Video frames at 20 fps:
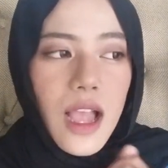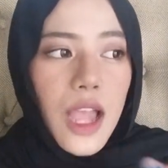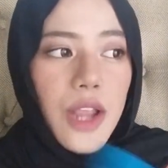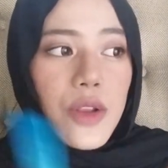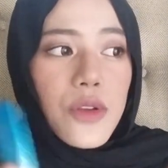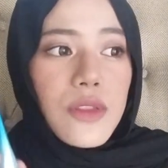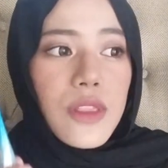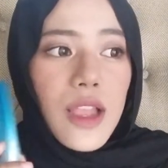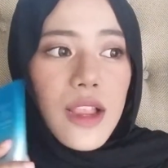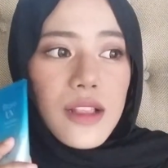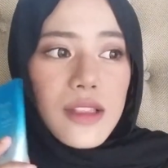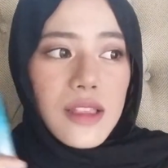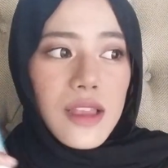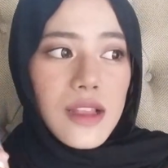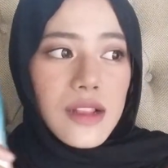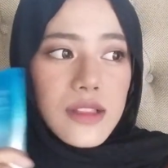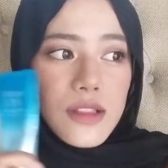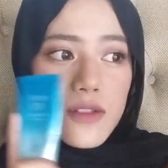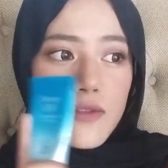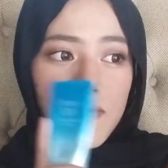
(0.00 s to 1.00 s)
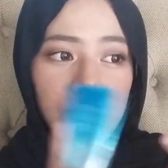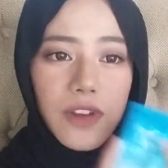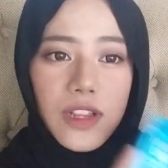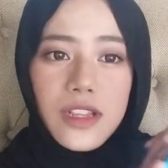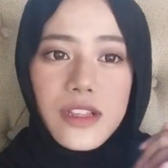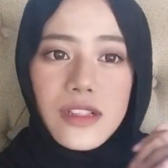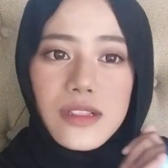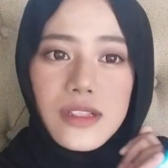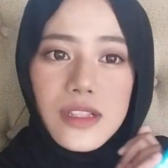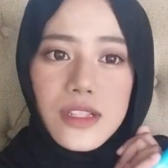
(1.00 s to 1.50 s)
I don't like that the
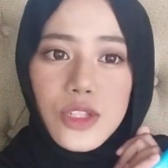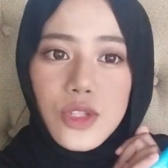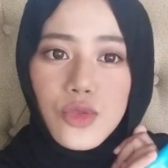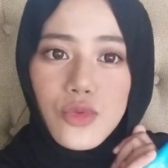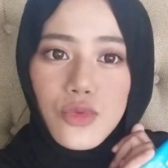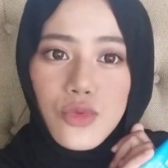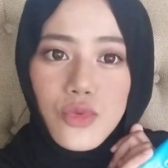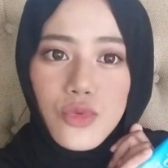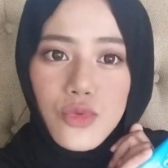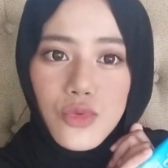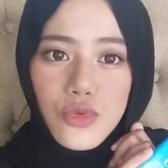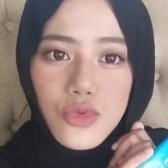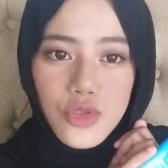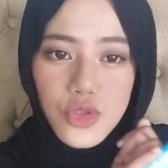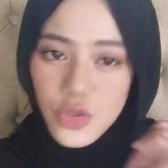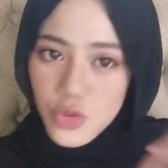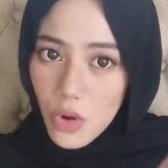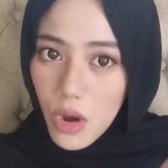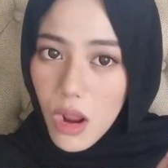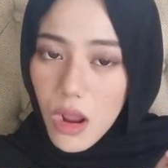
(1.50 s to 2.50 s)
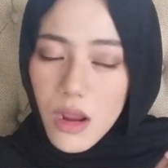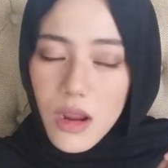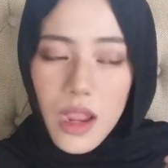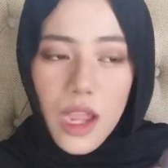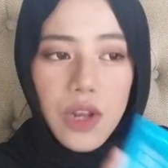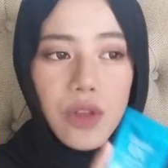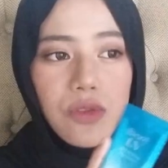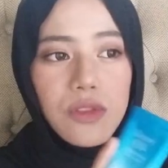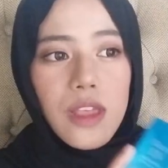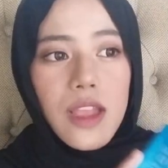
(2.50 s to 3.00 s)
fragrance is too strong.
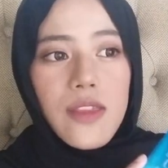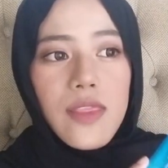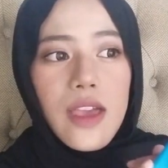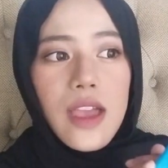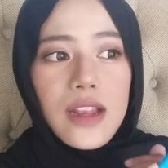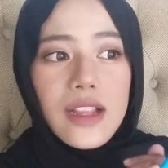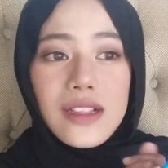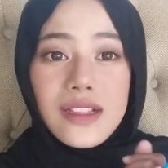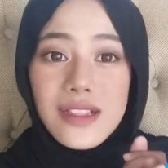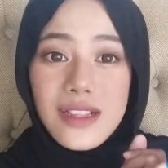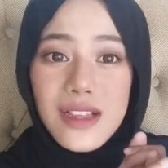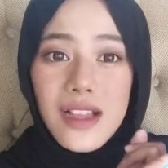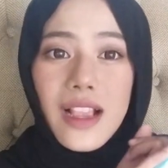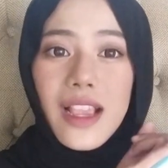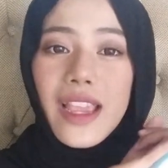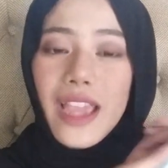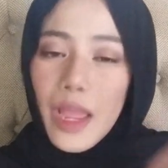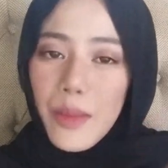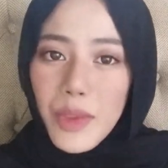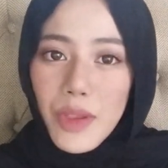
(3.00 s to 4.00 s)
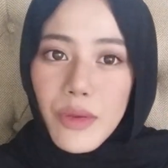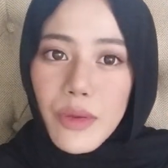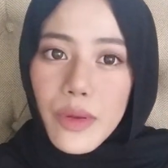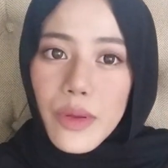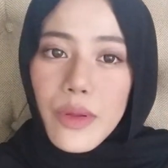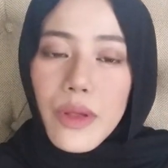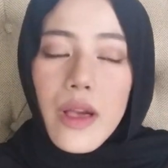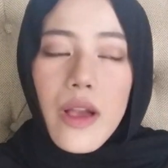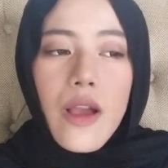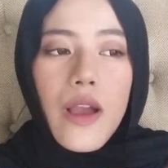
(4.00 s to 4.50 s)
I don't like that it's a
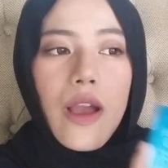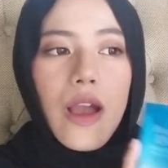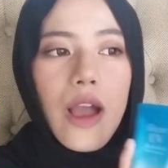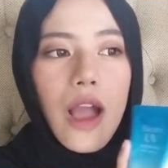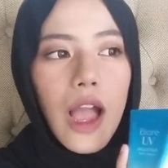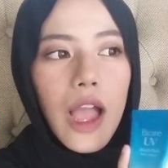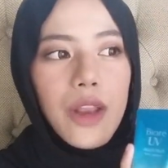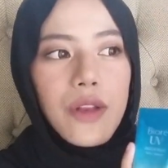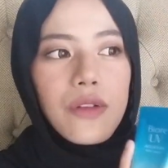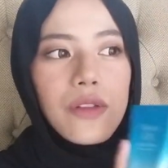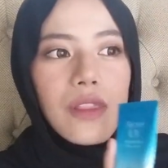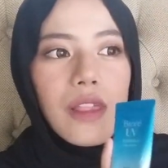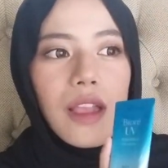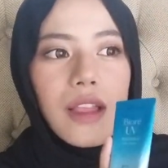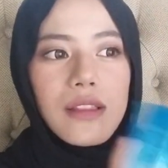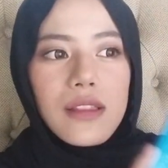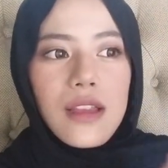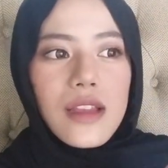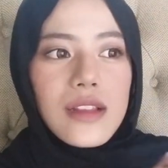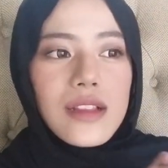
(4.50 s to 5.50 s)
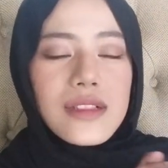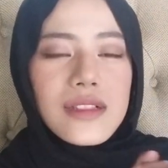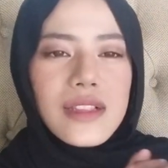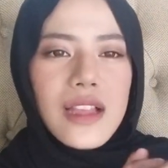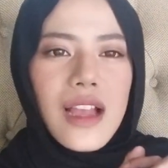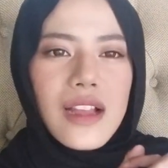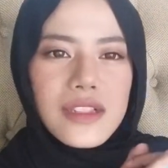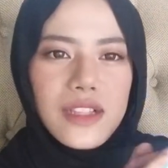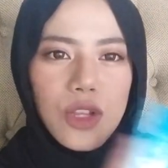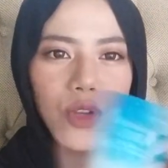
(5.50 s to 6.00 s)
chemical. I don't like that it
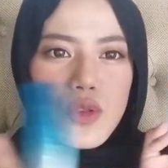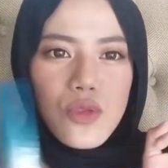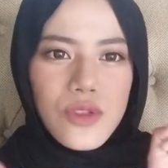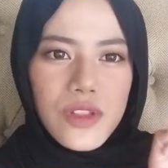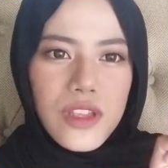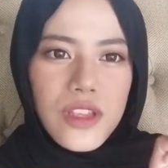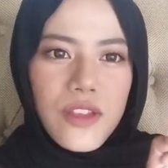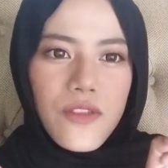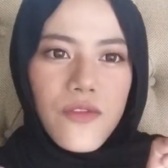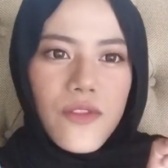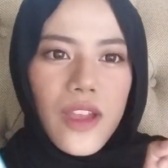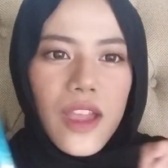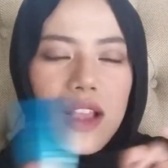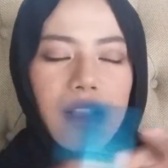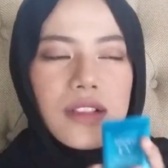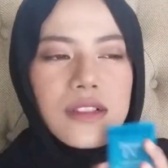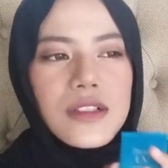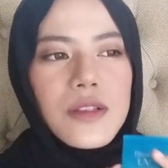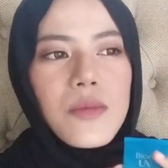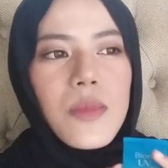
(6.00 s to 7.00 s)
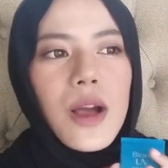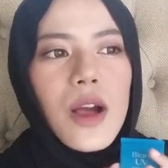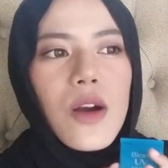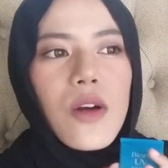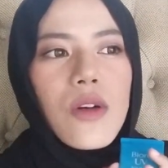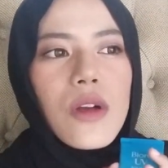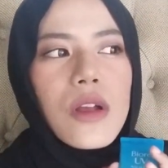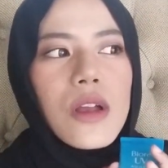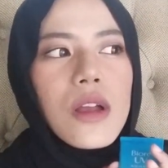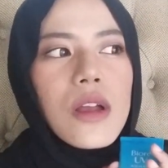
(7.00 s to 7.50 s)
has a cooling effect
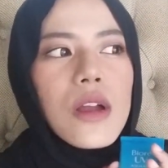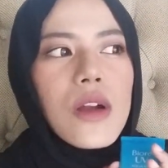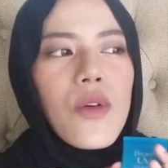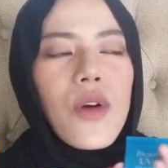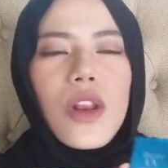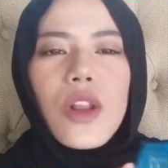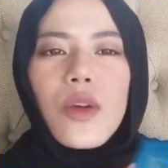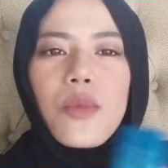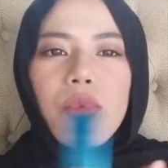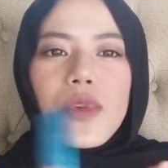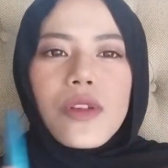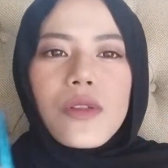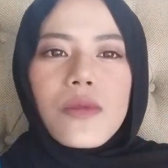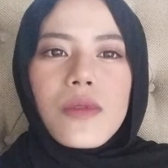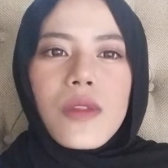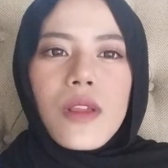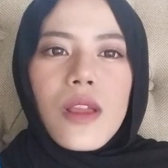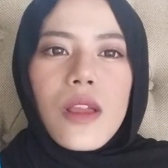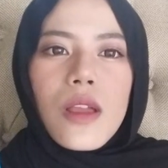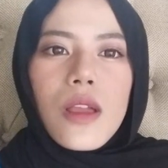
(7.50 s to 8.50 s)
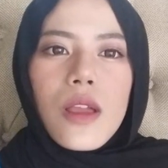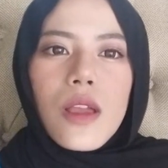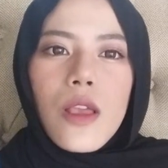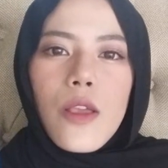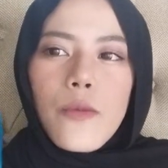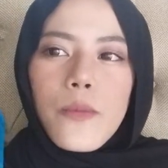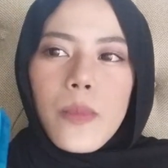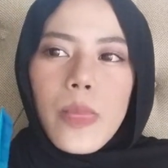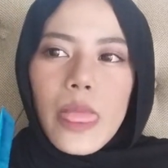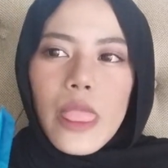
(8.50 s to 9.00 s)
somehow. Walaupun
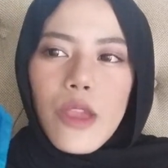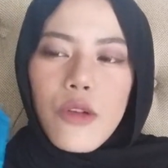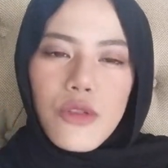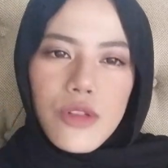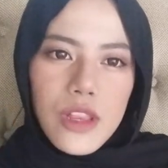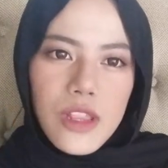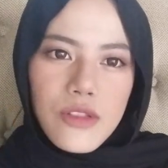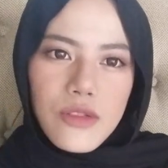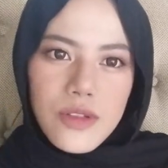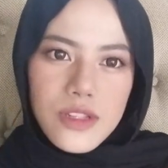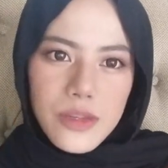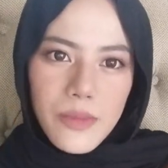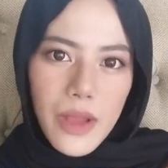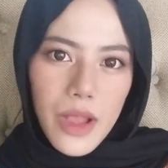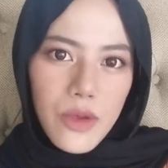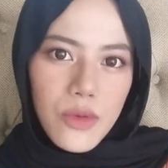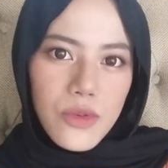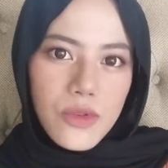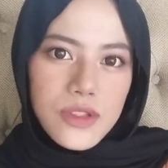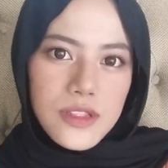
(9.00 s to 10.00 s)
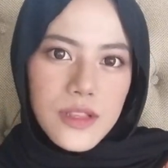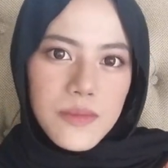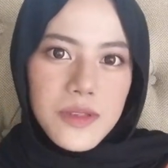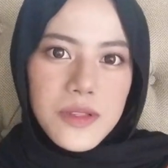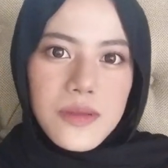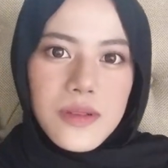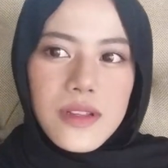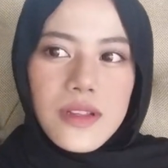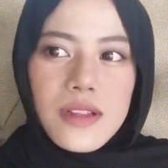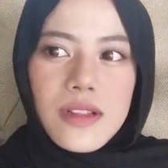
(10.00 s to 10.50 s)
cooling tu macam bagus, tapi
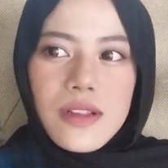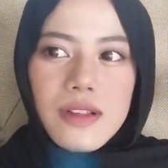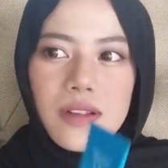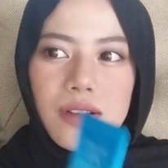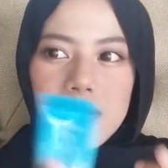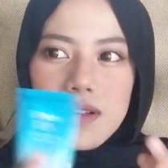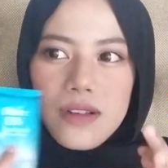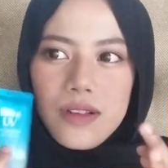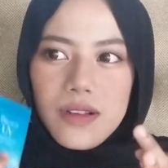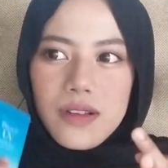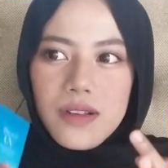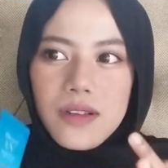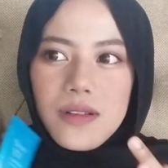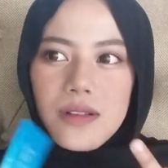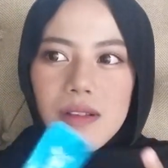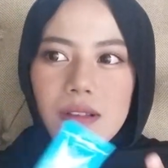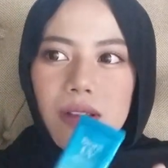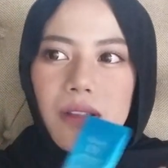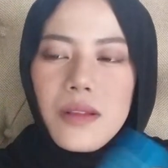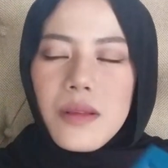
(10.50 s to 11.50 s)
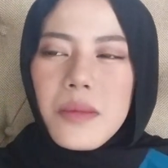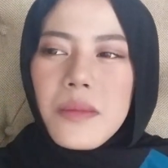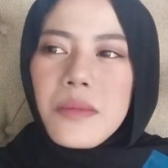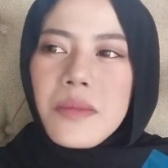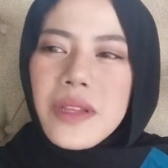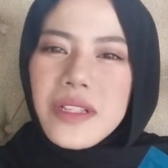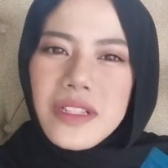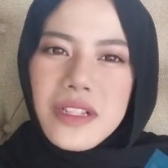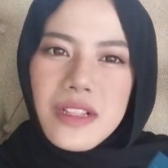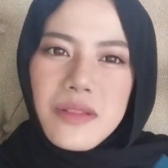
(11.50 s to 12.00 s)
sebenarnya
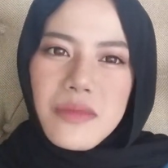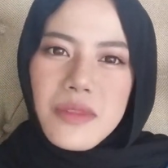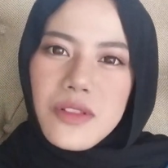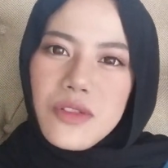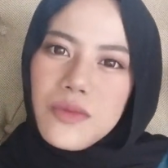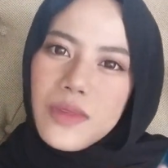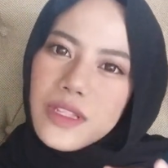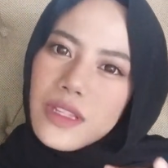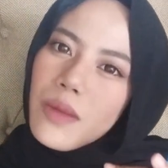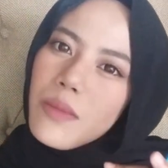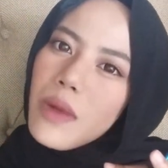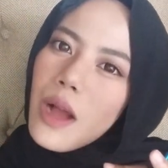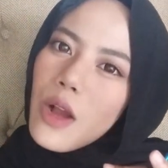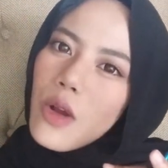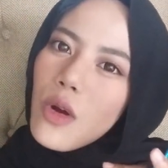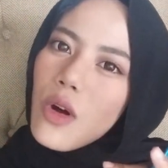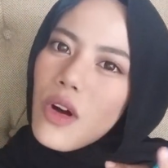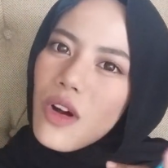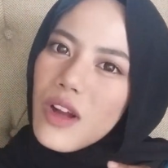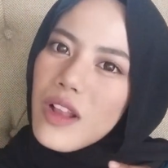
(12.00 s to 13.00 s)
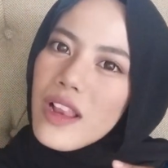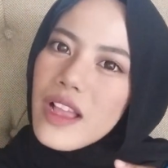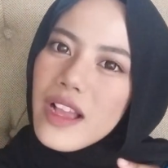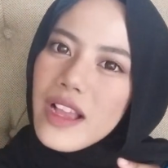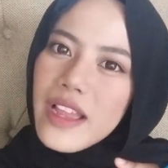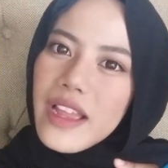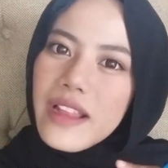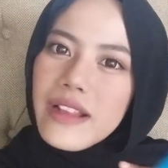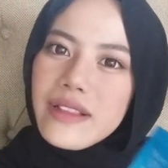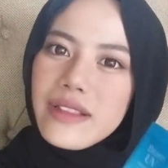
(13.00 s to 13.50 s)
basically benda tu macam alcohol
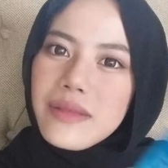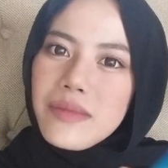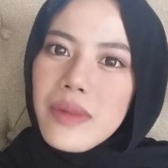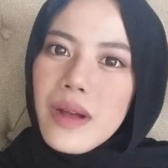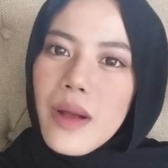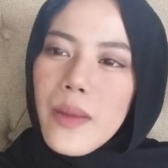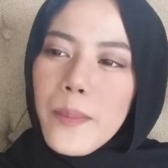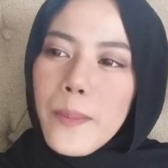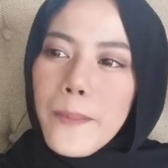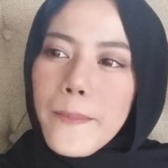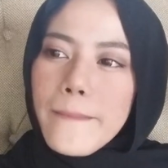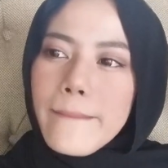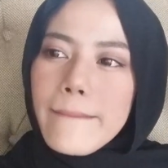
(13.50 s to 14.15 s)
lah kan, sebab